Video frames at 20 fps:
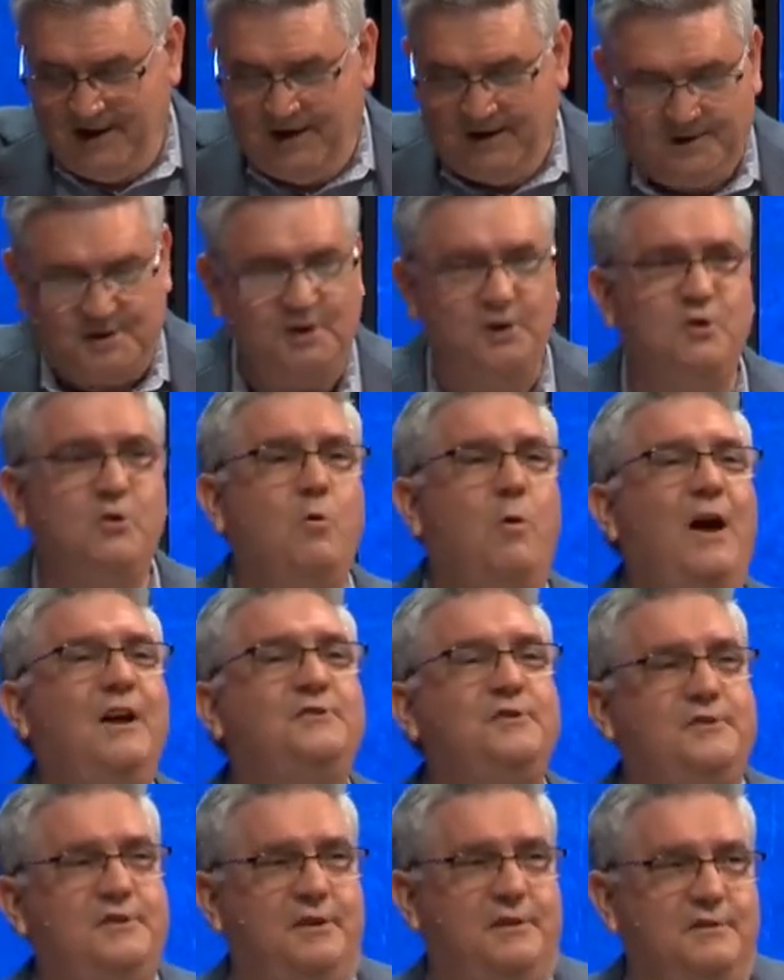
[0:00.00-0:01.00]
Two
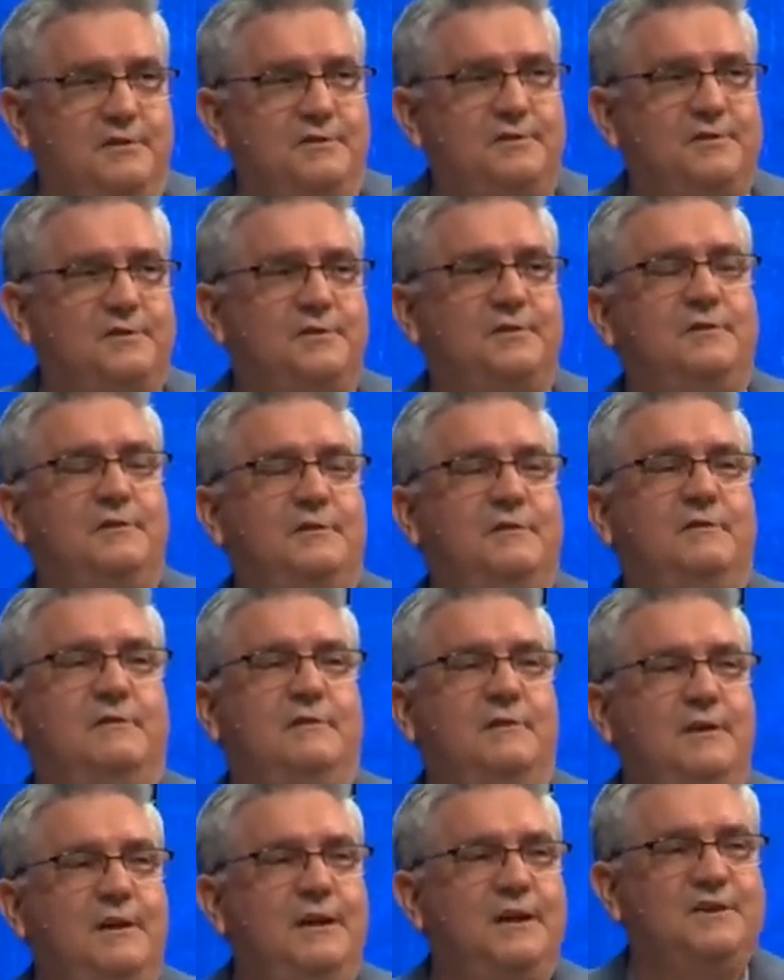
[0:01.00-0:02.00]
questions
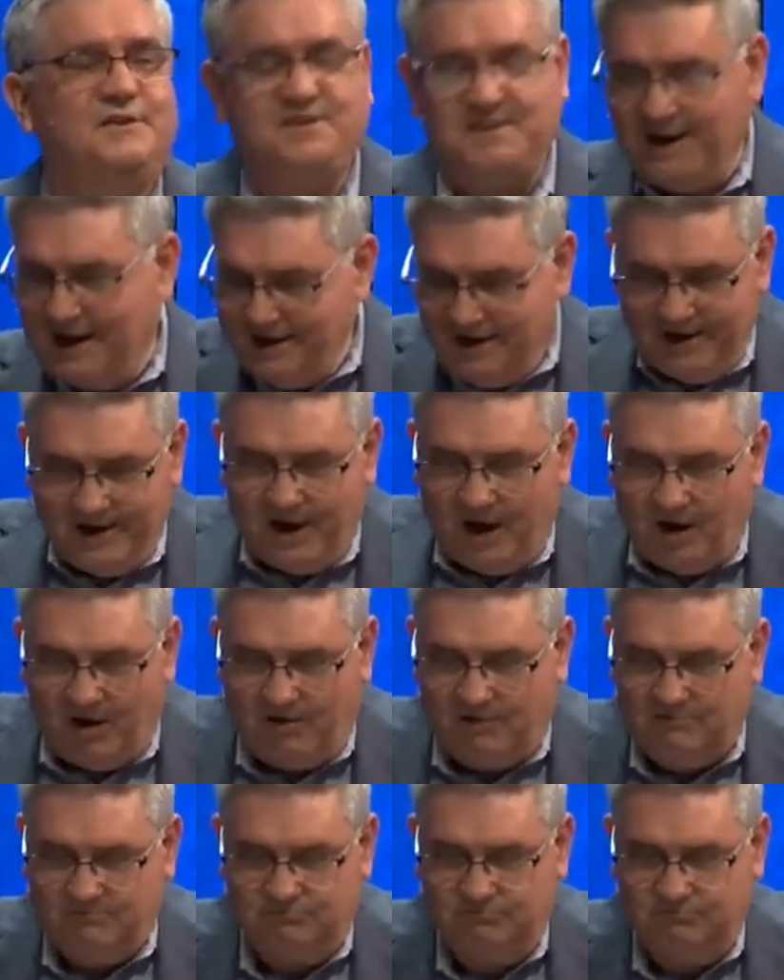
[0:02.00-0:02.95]
say it all.